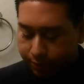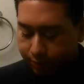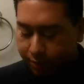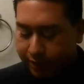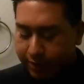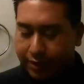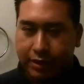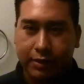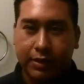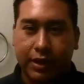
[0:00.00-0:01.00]
basically,
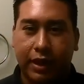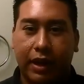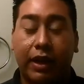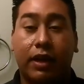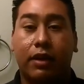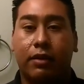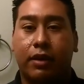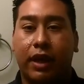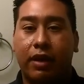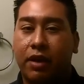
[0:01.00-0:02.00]
this is kind of like a
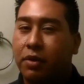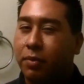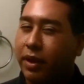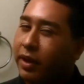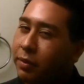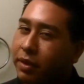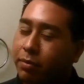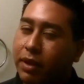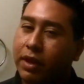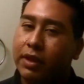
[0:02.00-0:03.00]
get unready with
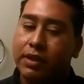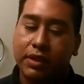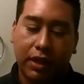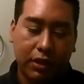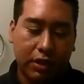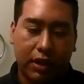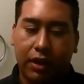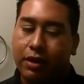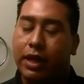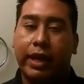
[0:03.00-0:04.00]
me and such, and
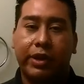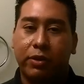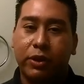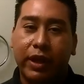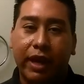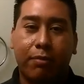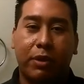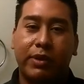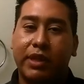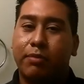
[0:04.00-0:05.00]
I usually have
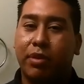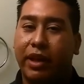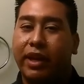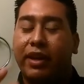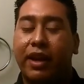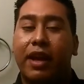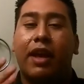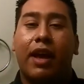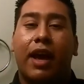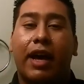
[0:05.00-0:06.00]
music playing
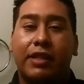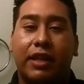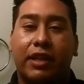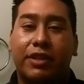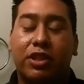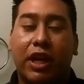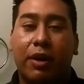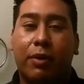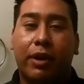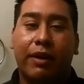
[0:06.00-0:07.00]
as a
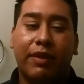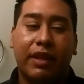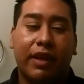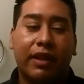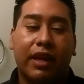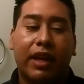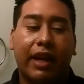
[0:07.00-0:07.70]
shower and everything like that.